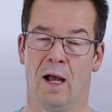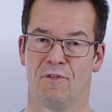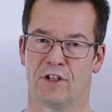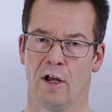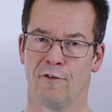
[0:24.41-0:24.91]

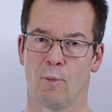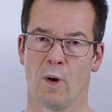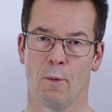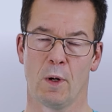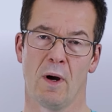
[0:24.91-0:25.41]
To go from
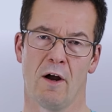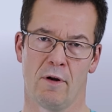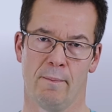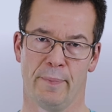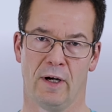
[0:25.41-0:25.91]
where we were
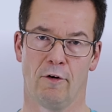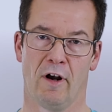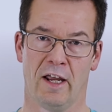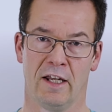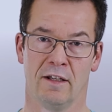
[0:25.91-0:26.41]
in
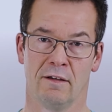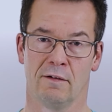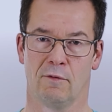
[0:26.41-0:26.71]
Bahrain,